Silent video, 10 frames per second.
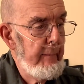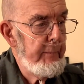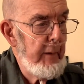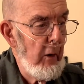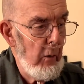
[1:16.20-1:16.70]

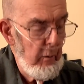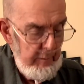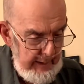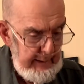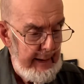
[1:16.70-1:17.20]
you know,
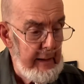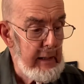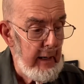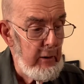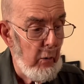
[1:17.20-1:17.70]
in an
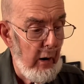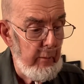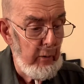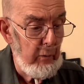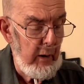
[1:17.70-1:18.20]
inquiry
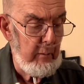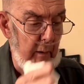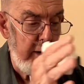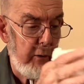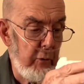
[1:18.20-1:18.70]
program
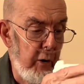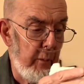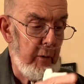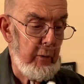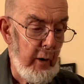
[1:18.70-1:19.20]
like
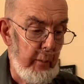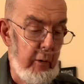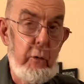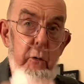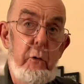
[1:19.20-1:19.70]
UWW,
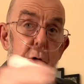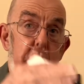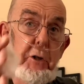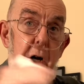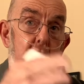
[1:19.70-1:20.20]
you
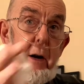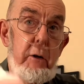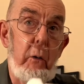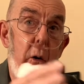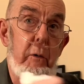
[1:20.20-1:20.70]
design
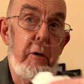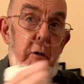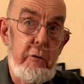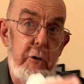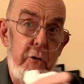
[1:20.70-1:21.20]
your own, you
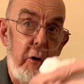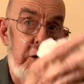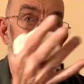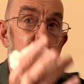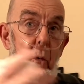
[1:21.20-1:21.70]

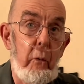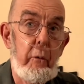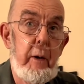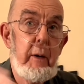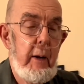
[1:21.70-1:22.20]
construct your own.
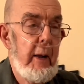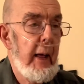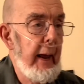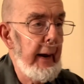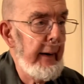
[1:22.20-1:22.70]

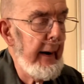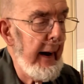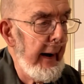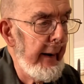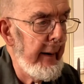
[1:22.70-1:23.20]
And
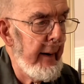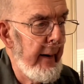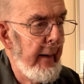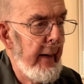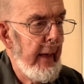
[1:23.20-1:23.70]
and
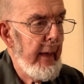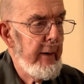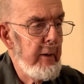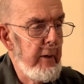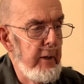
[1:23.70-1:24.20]

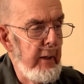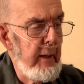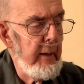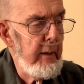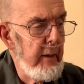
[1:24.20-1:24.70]

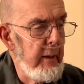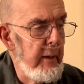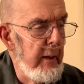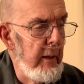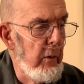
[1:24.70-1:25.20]
she
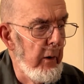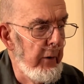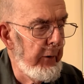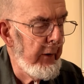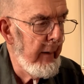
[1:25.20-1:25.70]
she
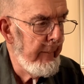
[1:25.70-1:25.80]
was